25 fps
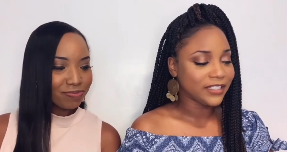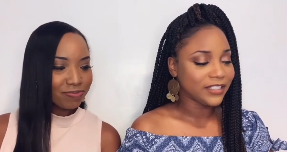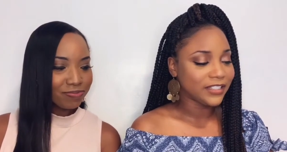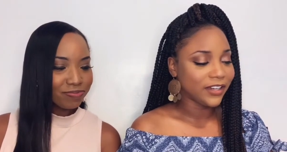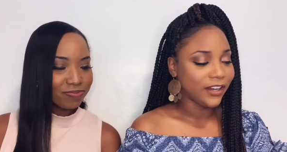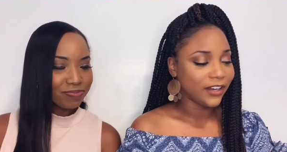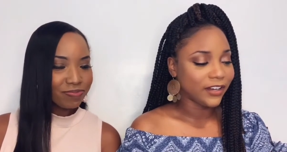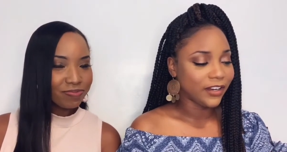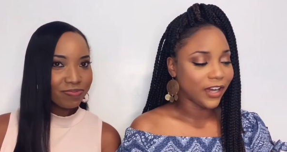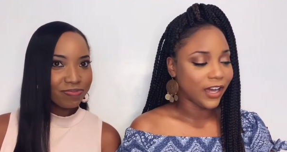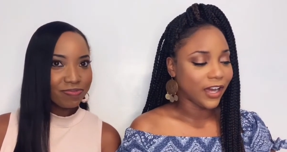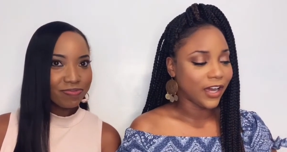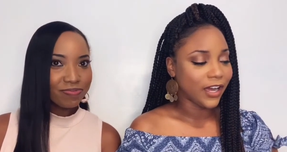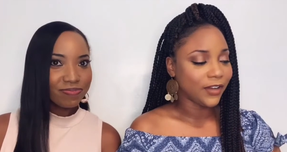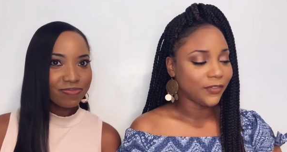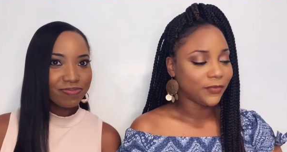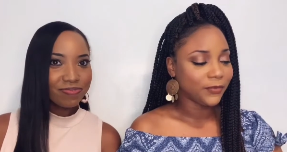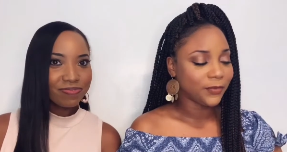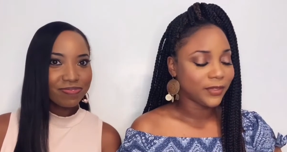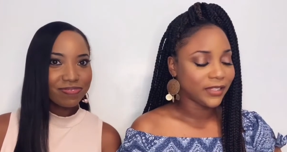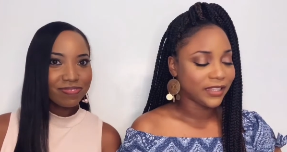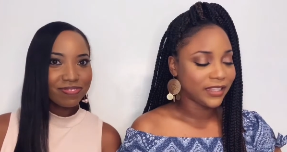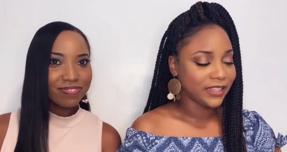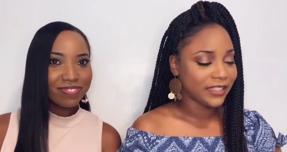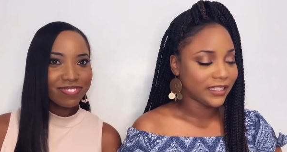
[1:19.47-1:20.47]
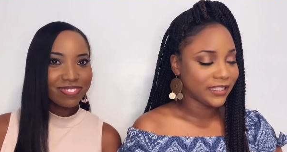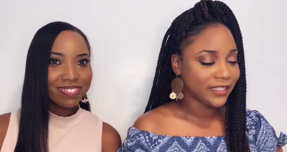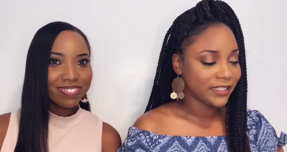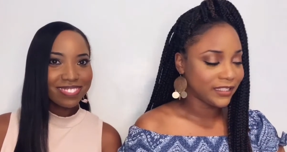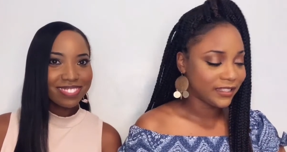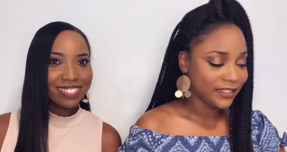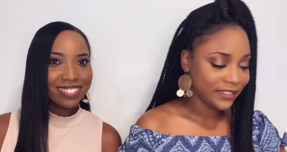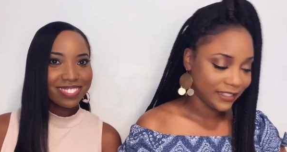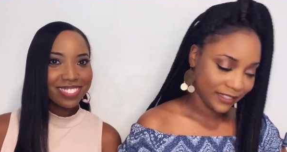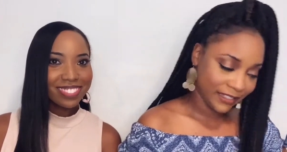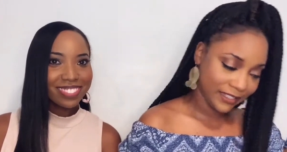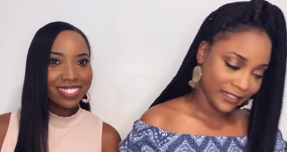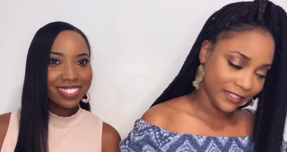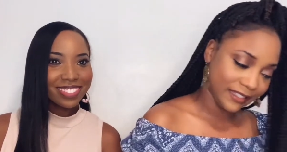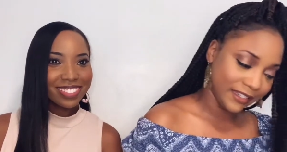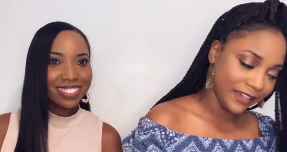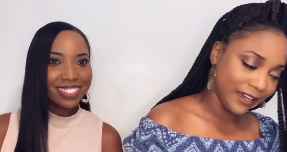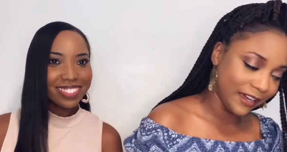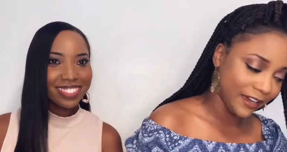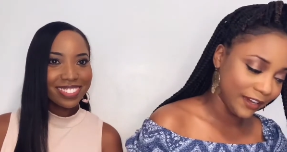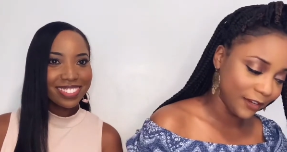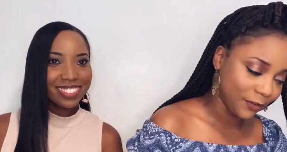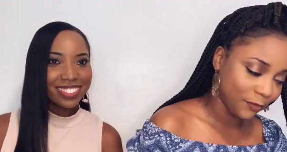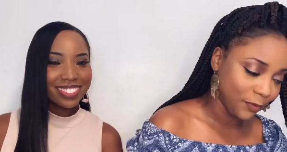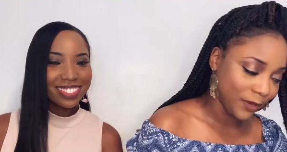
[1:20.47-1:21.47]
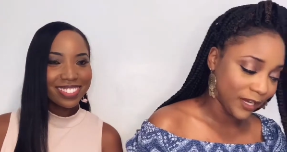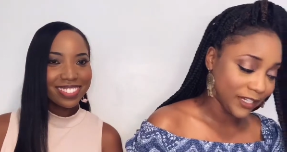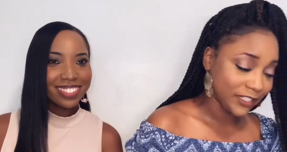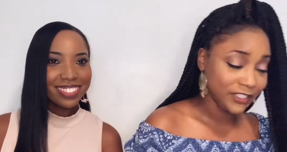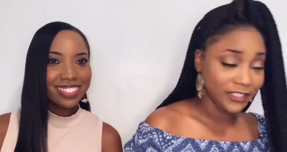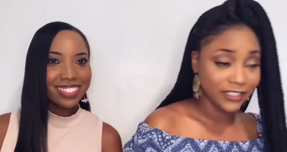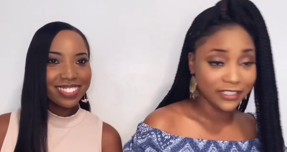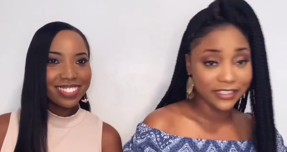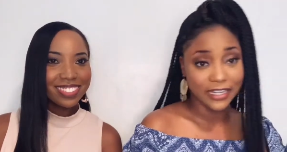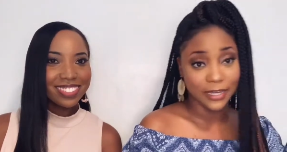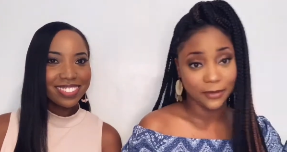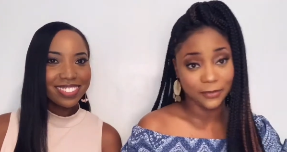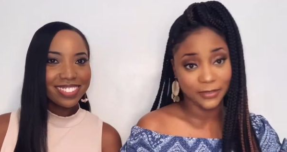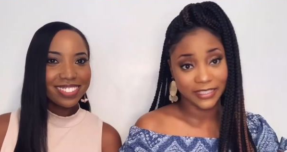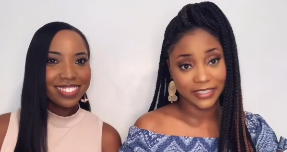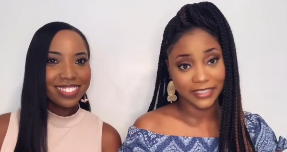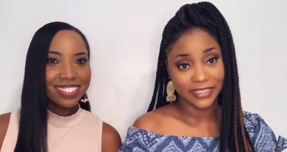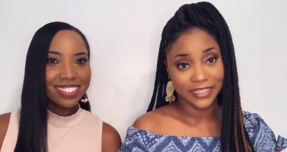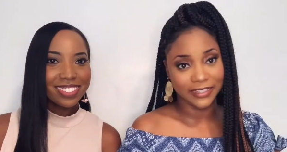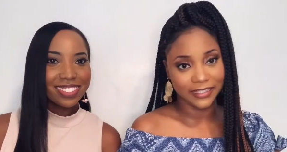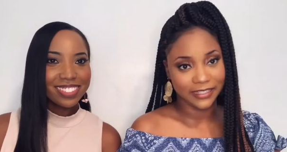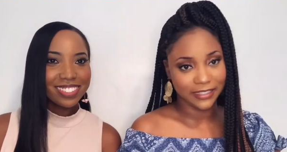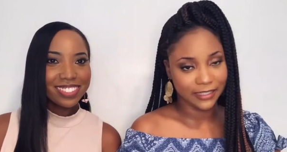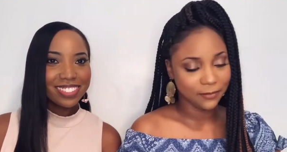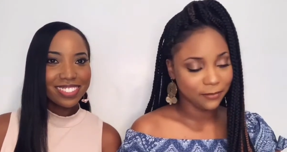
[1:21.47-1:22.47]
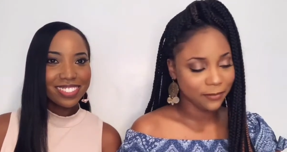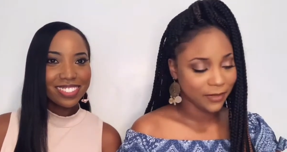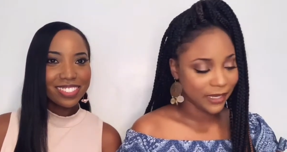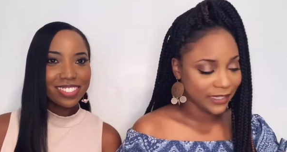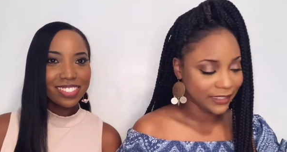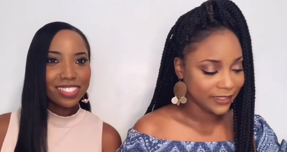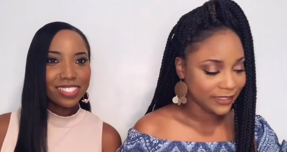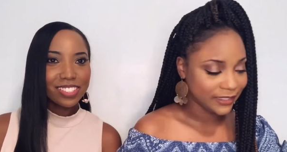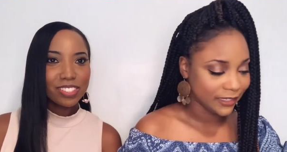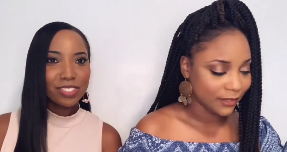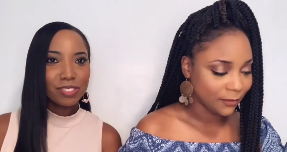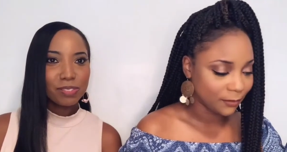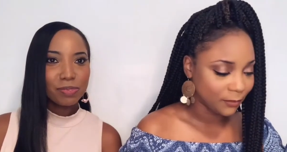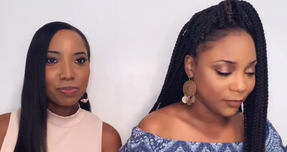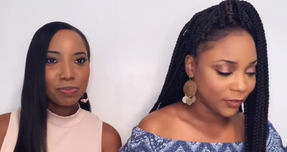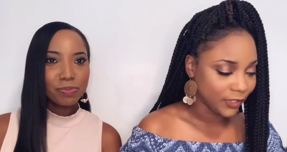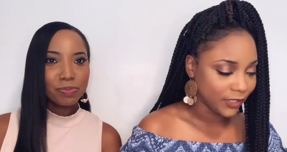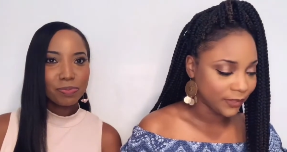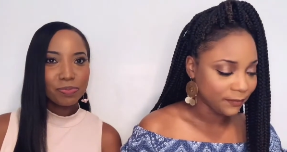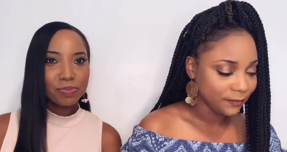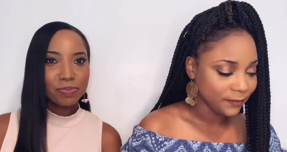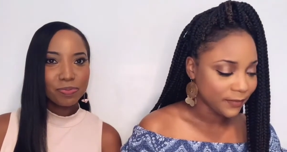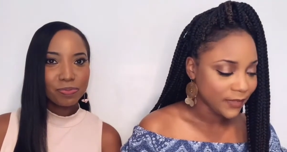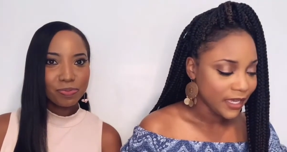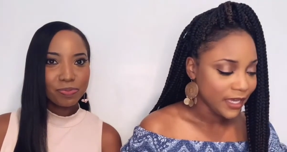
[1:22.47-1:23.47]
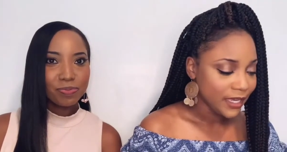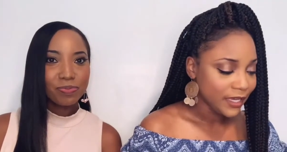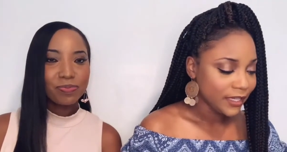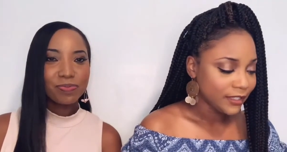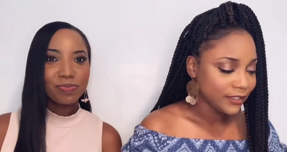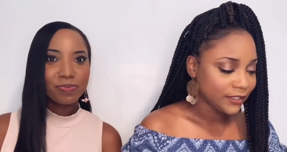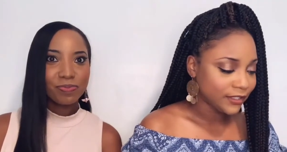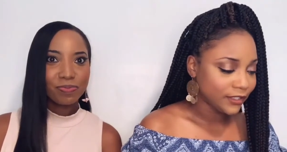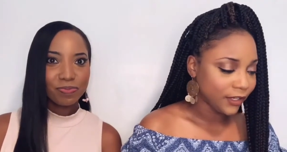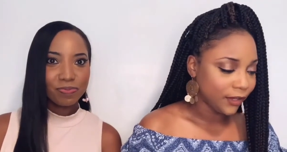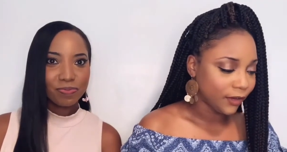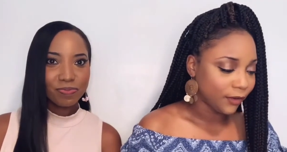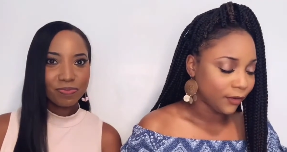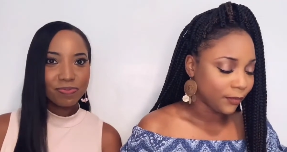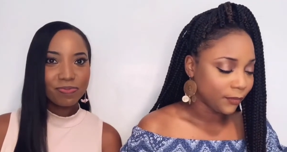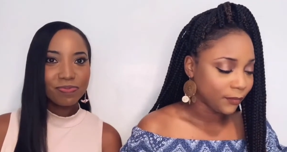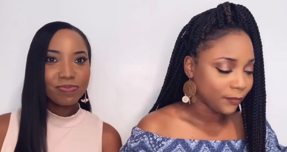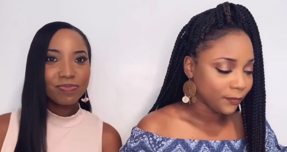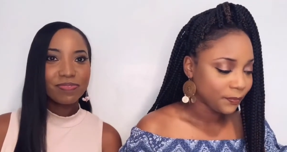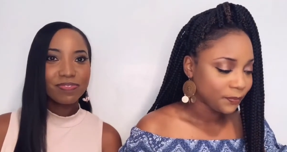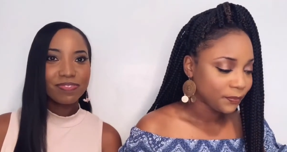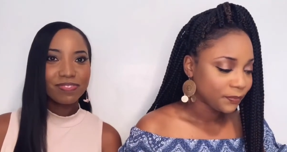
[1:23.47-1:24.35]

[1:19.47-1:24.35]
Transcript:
Speaker 1: to start off with this question that was sent in by someone. So,